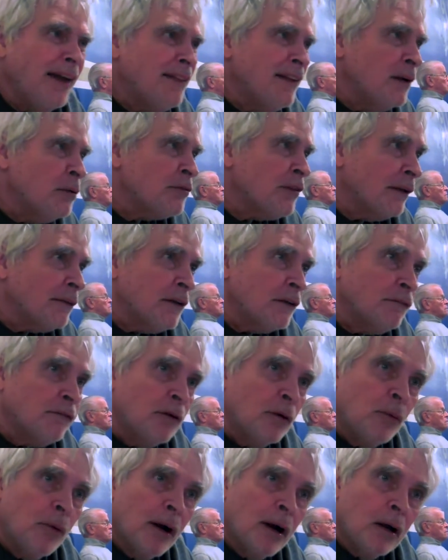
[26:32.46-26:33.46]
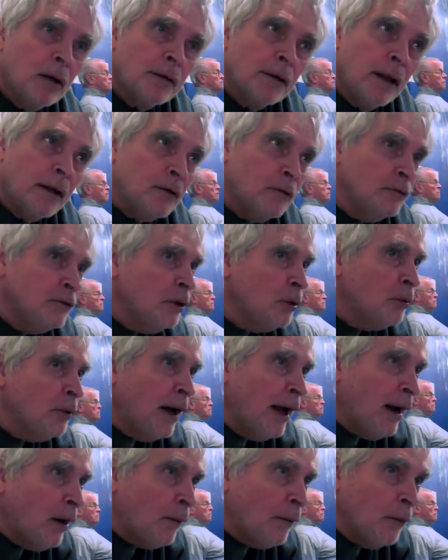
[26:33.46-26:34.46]
I think it was out there for a while, and I don't know
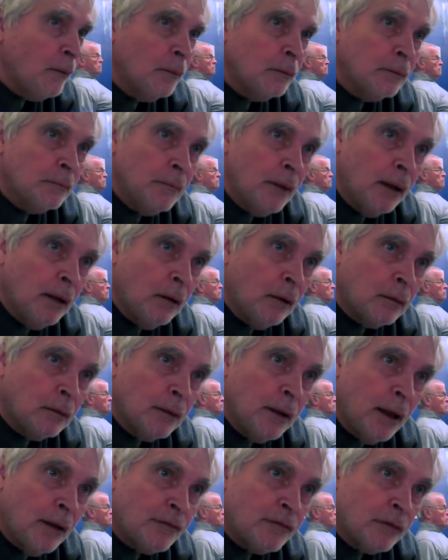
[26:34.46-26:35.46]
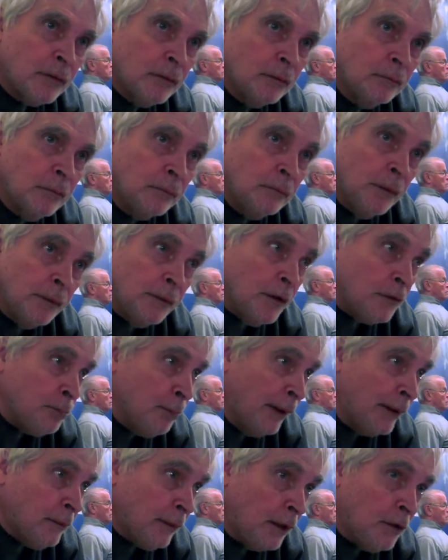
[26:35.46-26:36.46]
how it left.
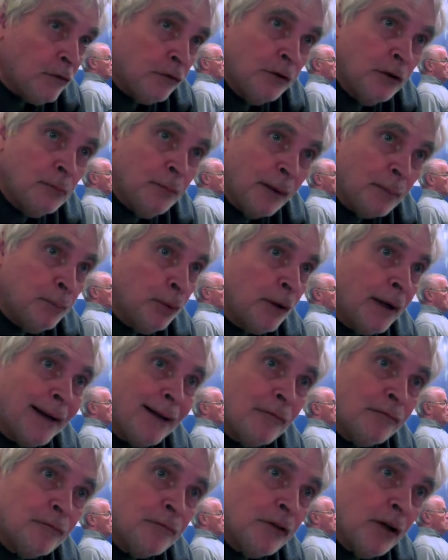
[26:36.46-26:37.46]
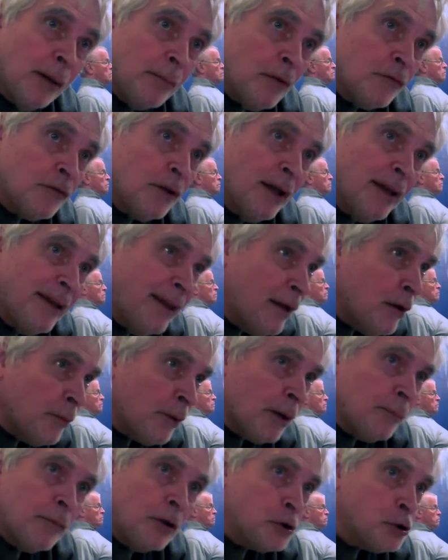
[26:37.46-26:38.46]
They still might put it out from time to time now,
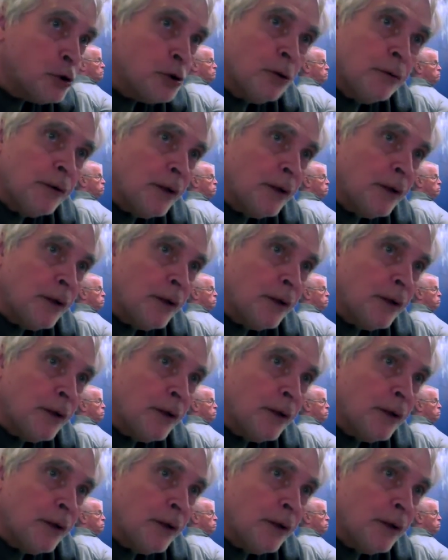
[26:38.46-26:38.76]
but I'm not sure.